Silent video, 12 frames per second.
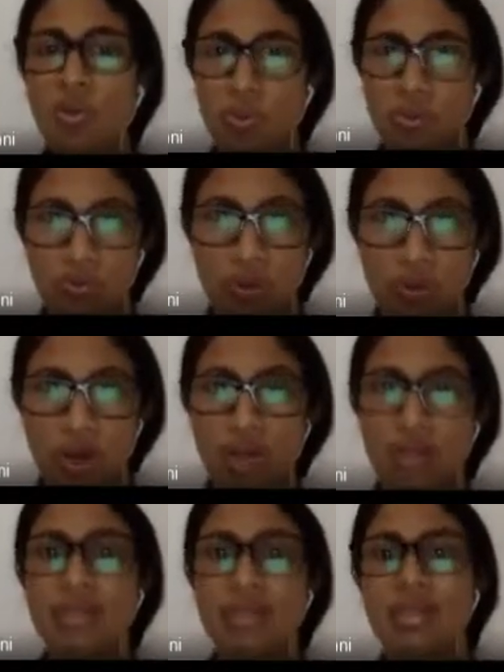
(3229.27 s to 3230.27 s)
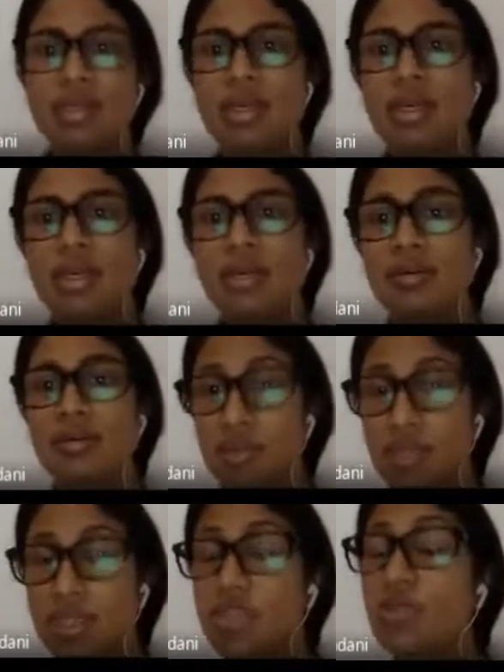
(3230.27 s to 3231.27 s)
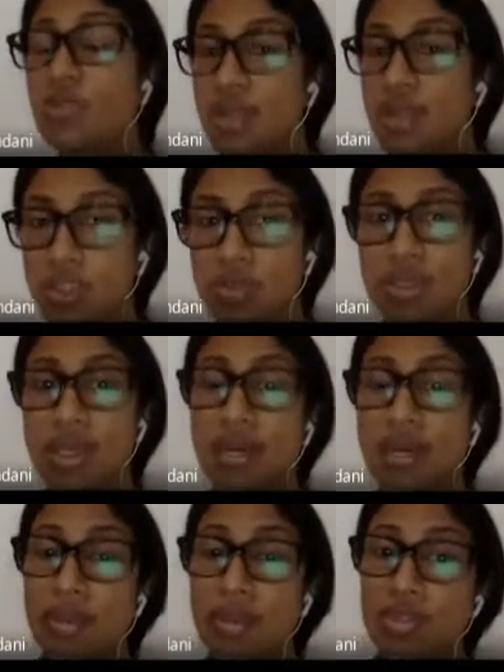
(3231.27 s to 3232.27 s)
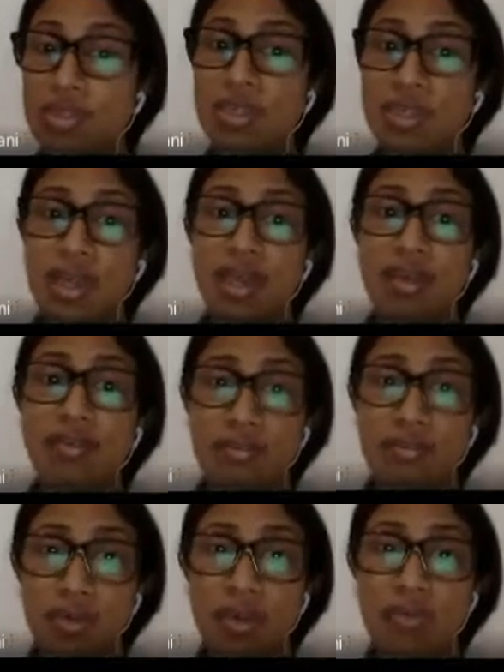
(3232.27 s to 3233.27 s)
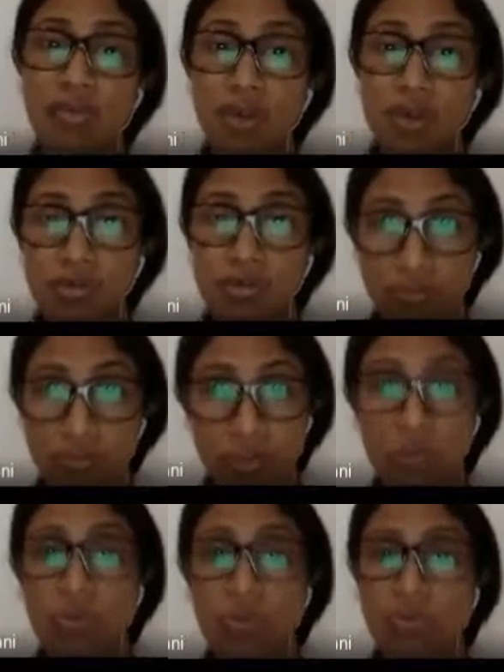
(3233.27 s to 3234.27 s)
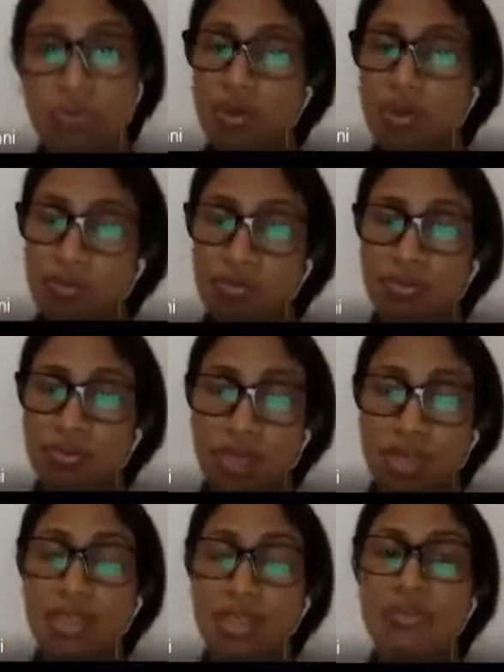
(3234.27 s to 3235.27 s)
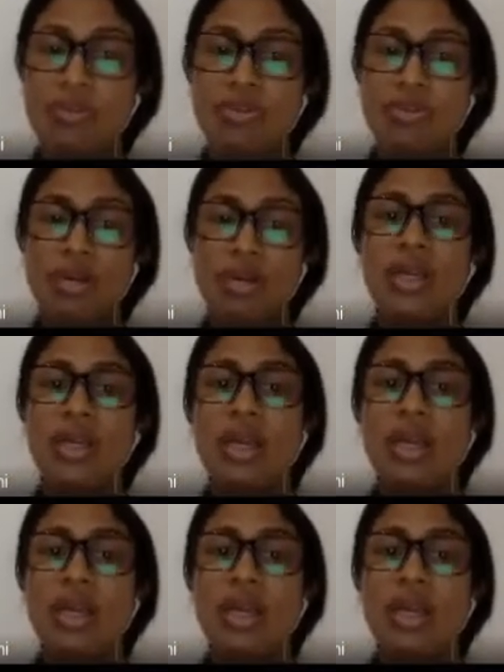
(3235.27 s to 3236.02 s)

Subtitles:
One. So it is not actually, I mentioned it like World War Two. I'm extremely sorry.